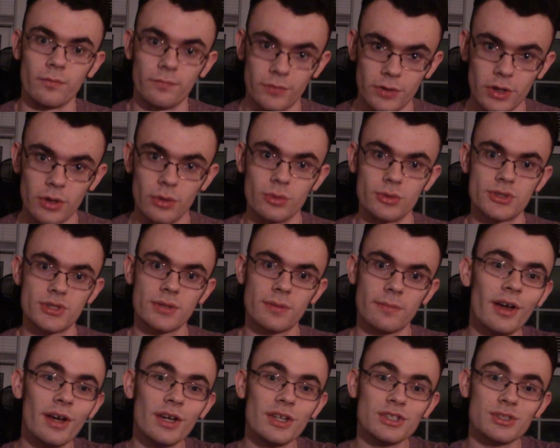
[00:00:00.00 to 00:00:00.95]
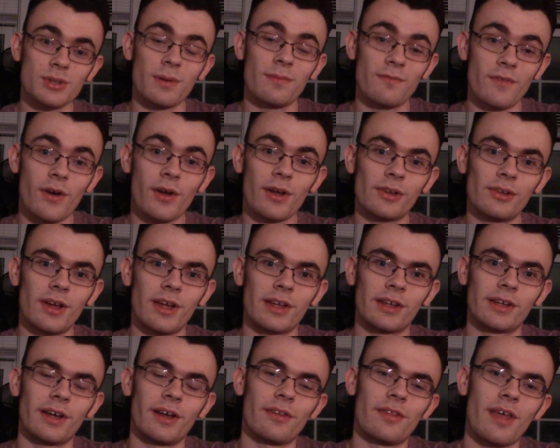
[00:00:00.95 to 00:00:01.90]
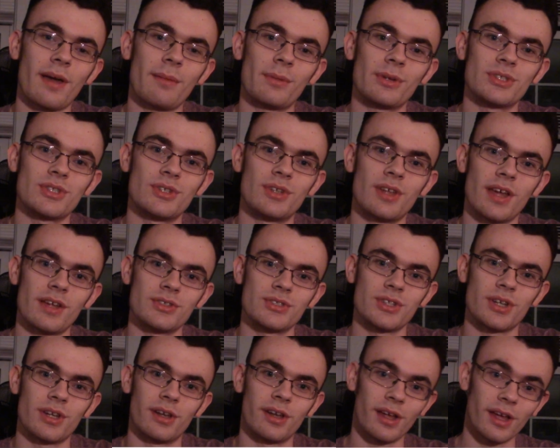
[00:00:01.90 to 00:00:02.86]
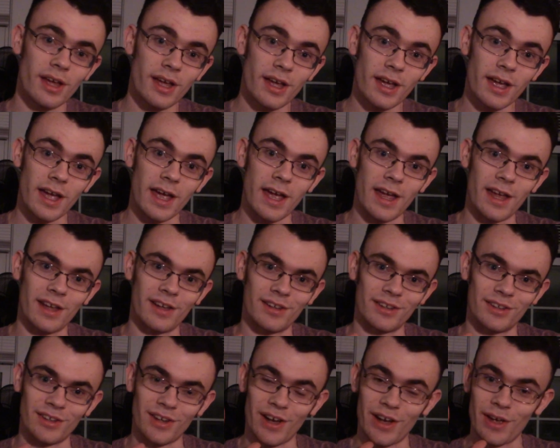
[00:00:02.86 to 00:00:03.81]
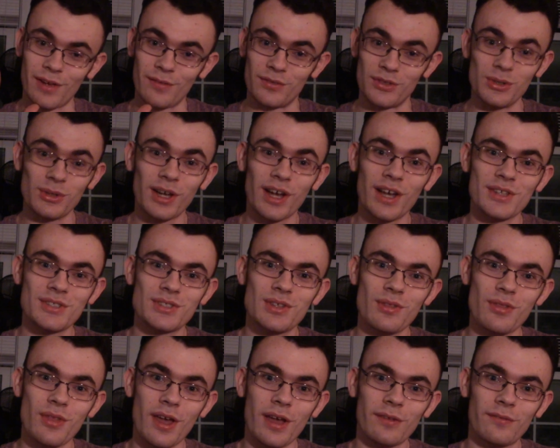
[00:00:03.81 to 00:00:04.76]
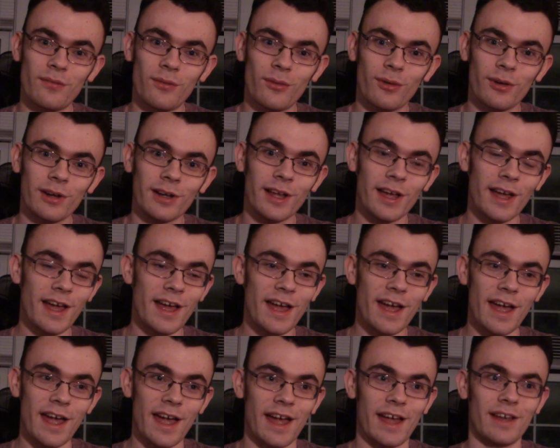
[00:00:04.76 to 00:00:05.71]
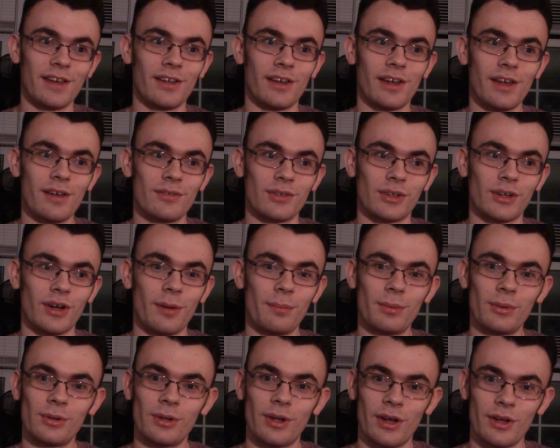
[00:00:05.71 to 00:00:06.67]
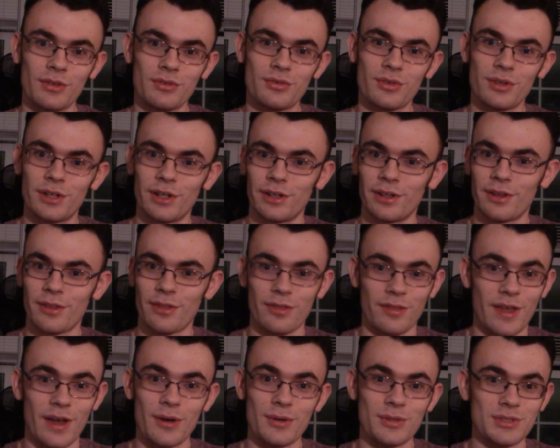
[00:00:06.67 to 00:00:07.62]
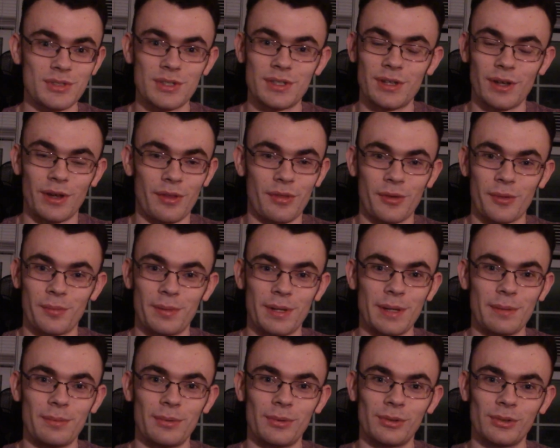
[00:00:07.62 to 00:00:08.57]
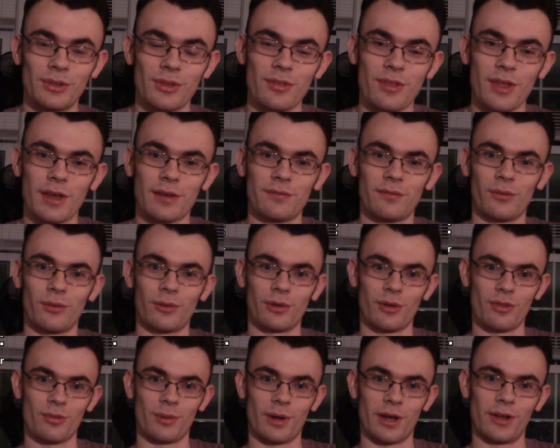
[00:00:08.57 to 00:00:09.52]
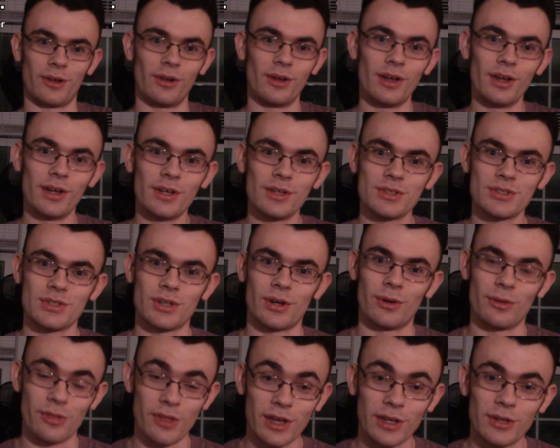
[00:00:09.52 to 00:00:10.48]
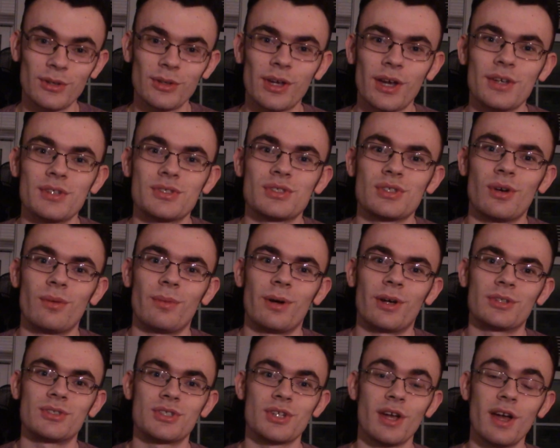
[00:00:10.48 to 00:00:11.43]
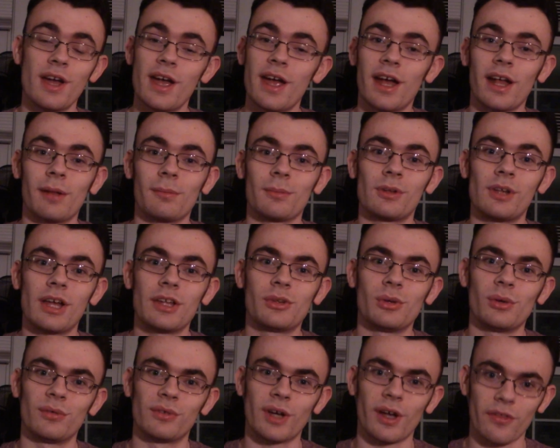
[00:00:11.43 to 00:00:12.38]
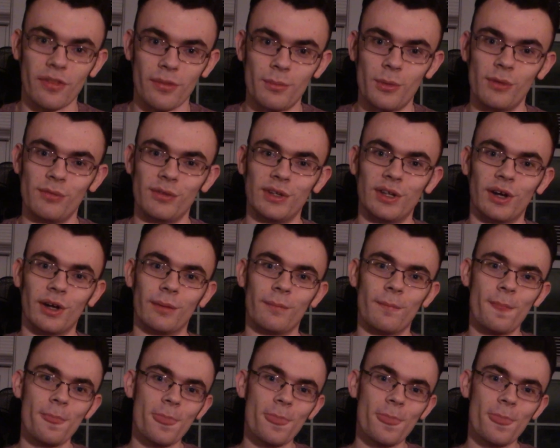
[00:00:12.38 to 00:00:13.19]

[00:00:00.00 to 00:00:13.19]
views. So I'm very glad it got that much attention. And I have you guys to thank for it, and I have a couple 100,000 other people to thank for it as well. So thank you guys so much, and I'm glad to have gotten the movie done.